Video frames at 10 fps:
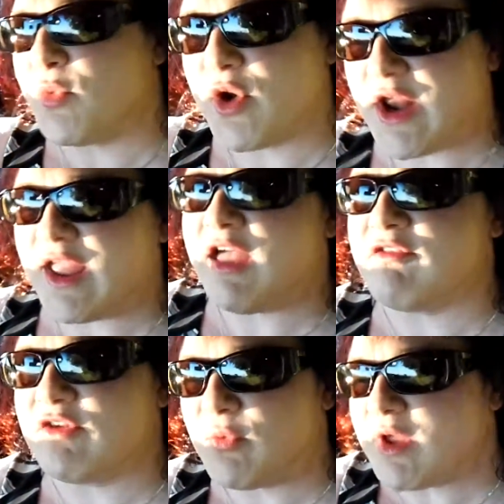morning,
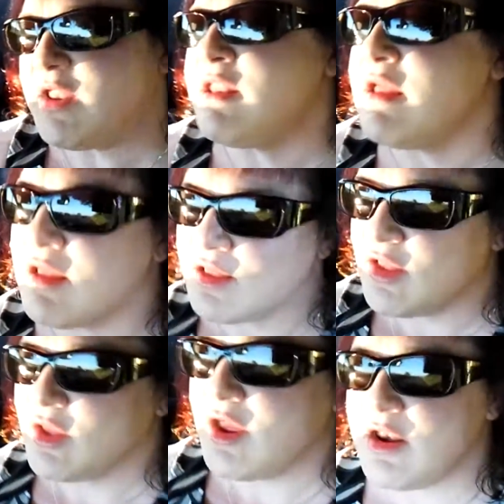everyone.
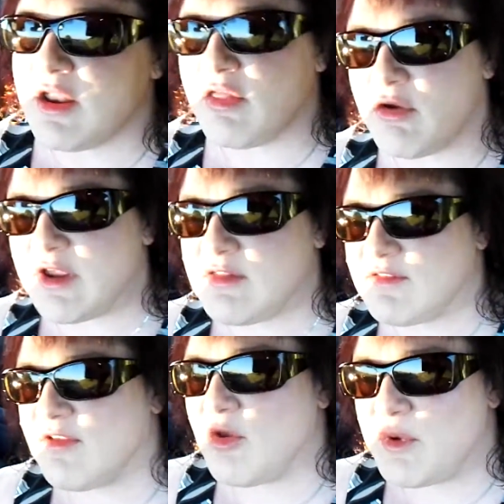Another
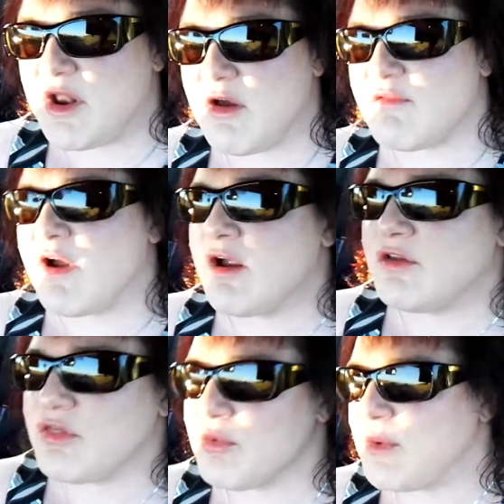installment of our
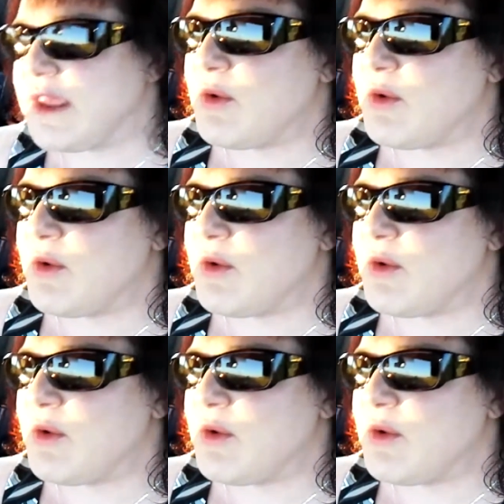three